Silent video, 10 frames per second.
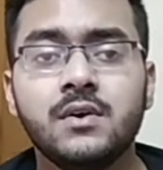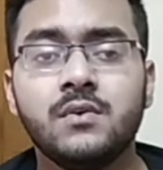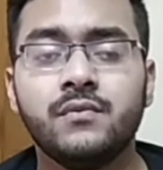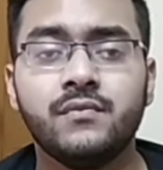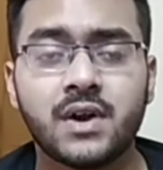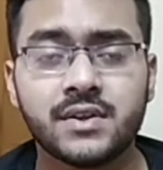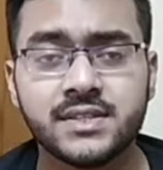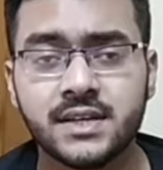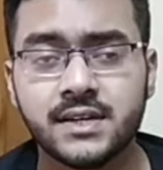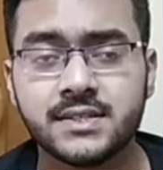what is
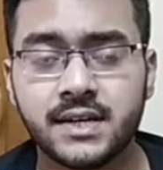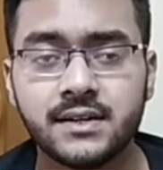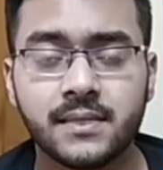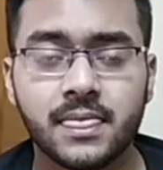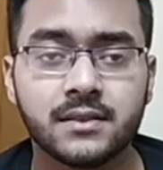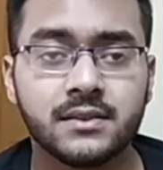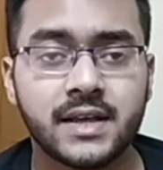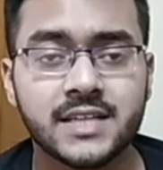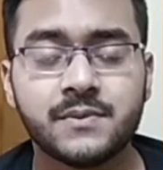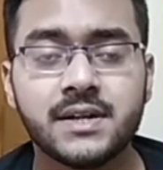there is that the
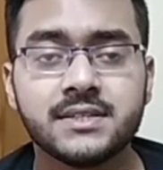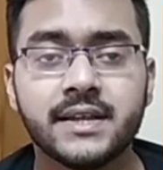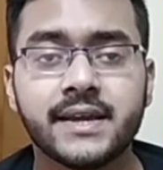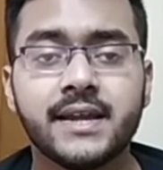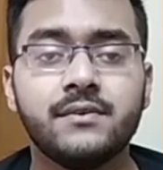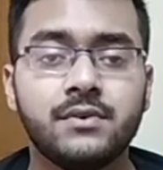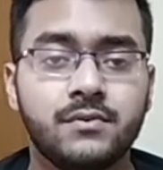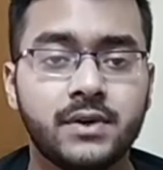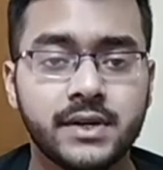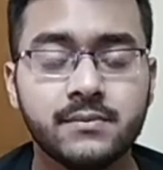aspirants are again
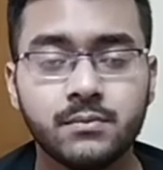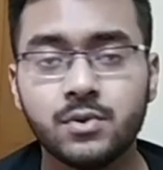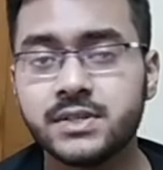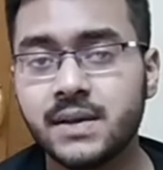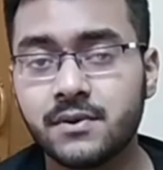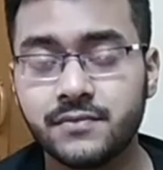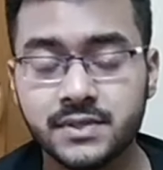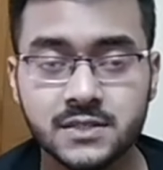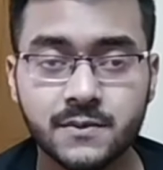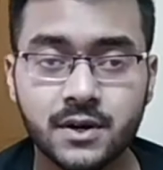worried mostly about
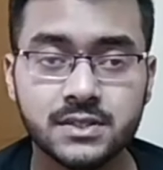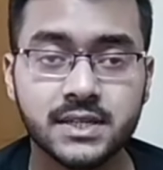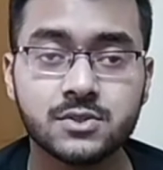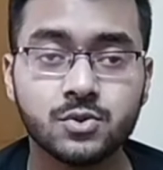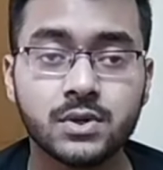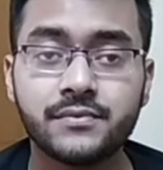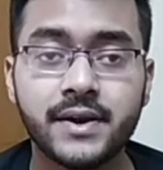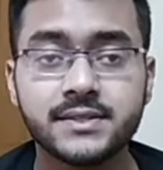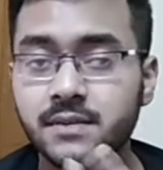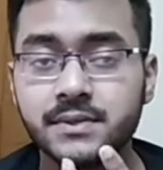physics because there is no
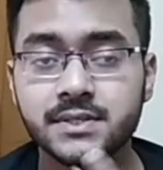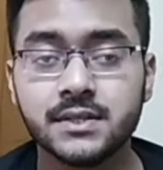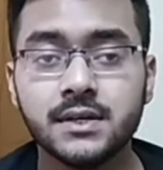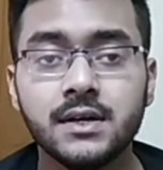defined syllabus.